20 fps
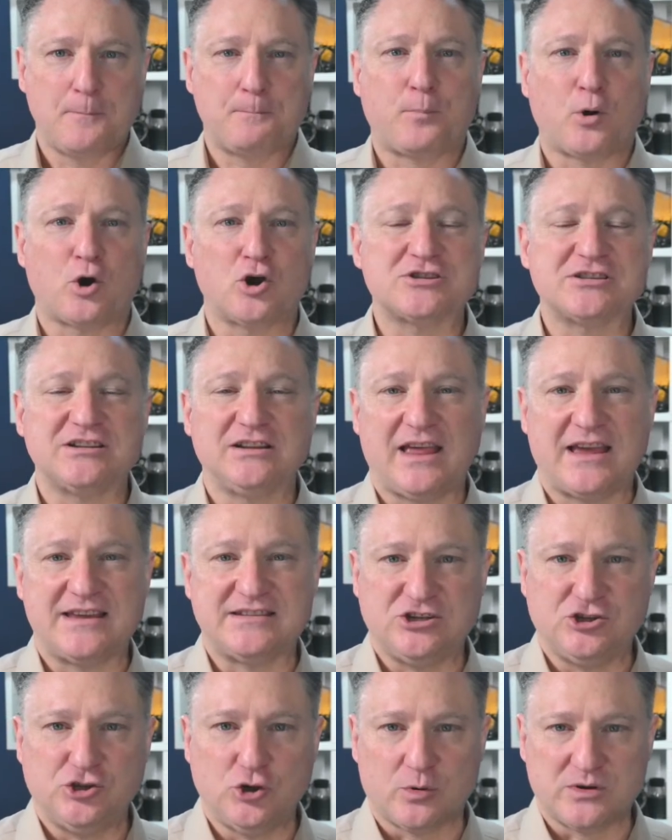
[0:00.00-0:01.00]

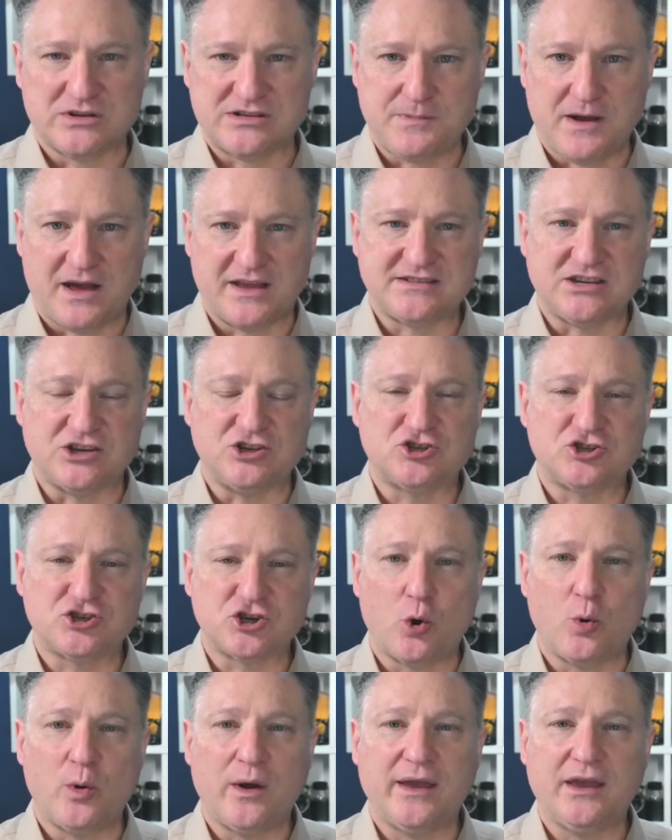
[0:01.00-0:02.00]
Personalizing your response and
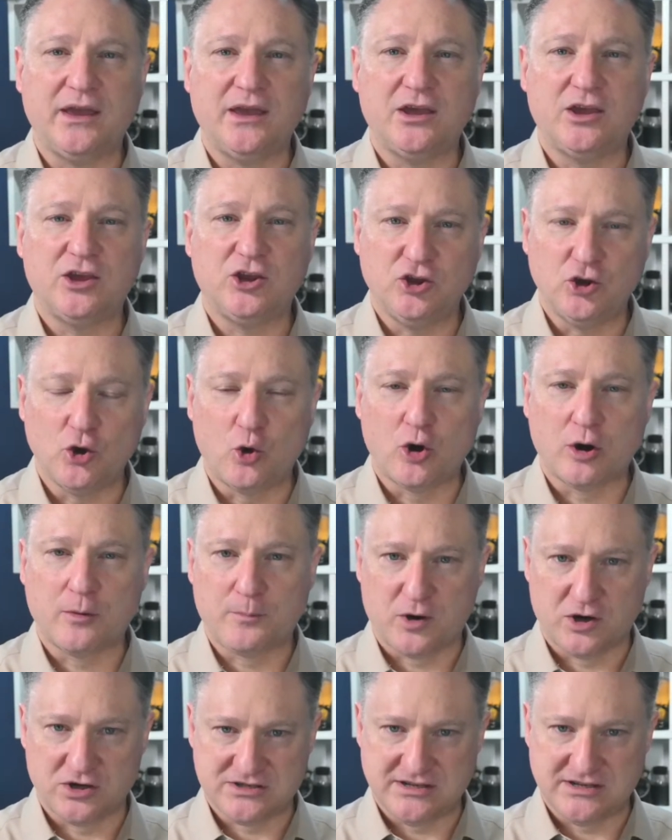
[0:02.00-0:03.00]
showing your
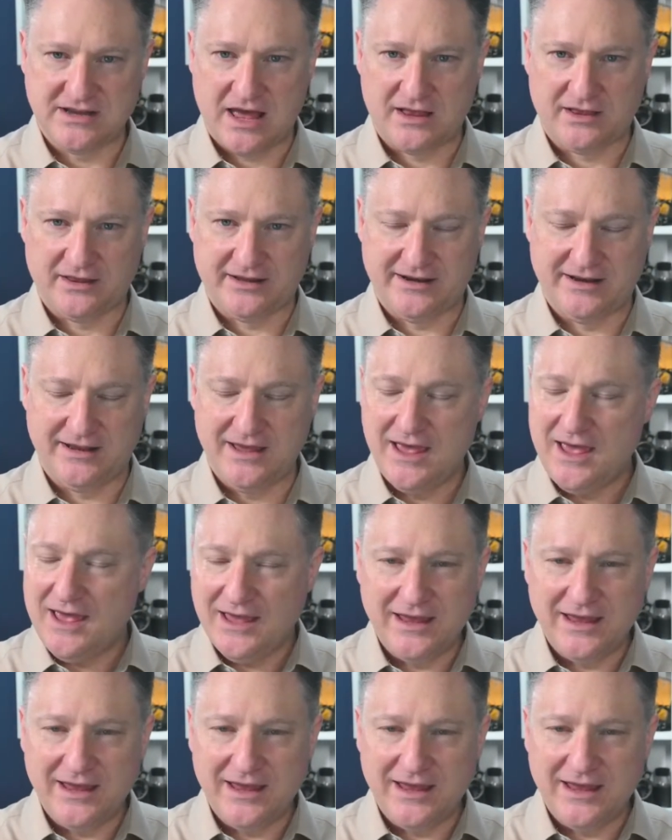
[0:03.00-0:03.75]
personality.